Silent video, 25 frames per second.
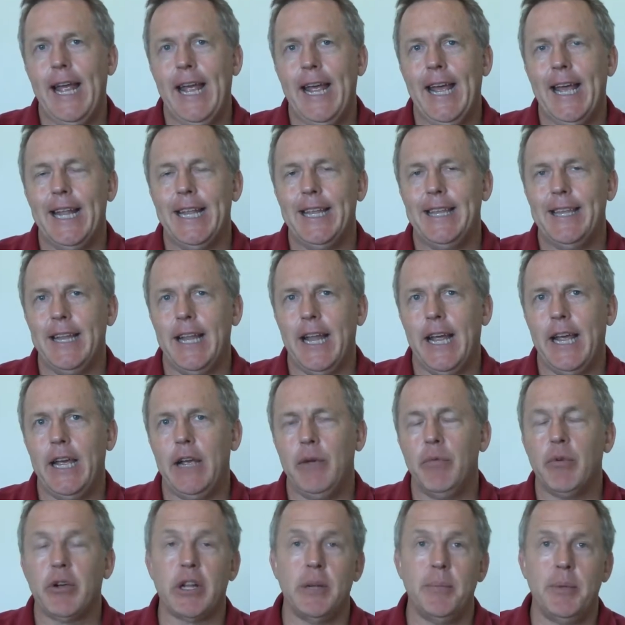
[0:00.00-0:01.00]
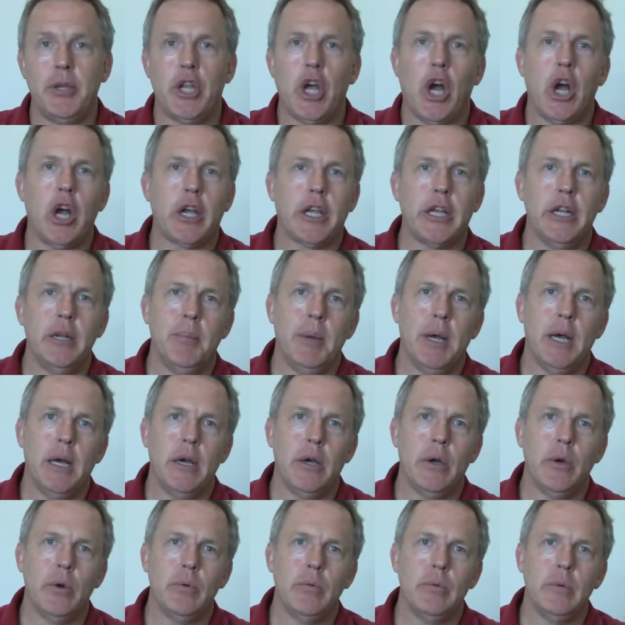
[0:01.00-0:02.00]
And today we're going to be talking
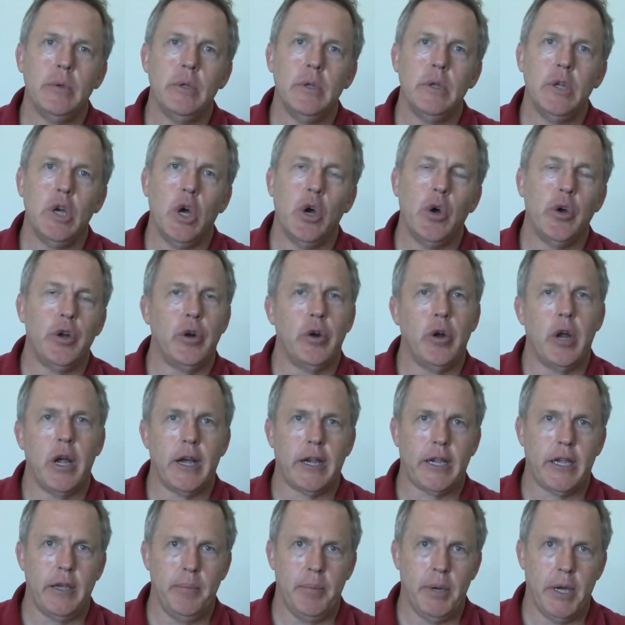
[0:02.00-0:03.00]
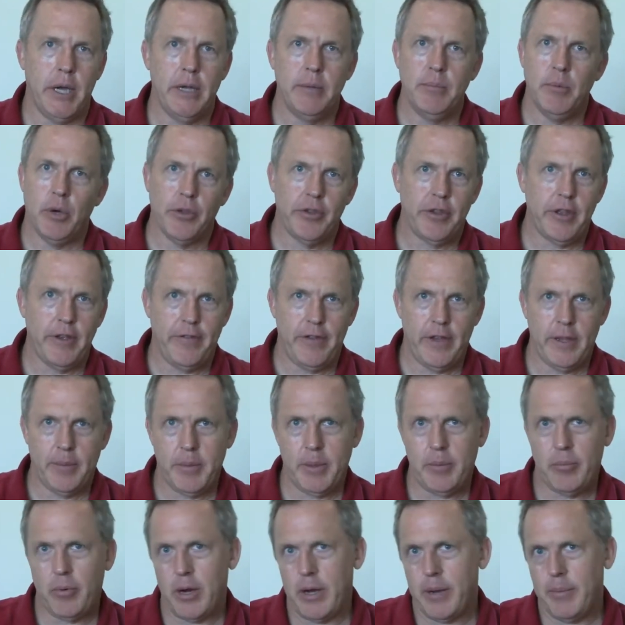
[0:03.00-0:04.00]
about owner-occupied
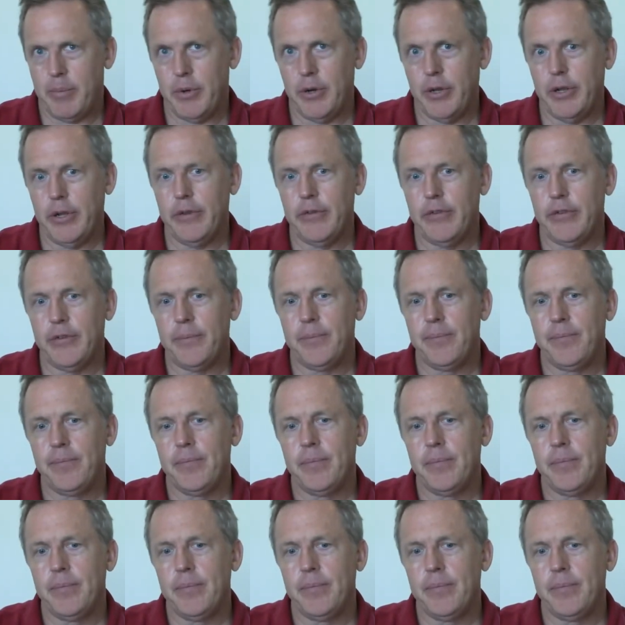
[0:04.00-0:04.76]
multifamily properties.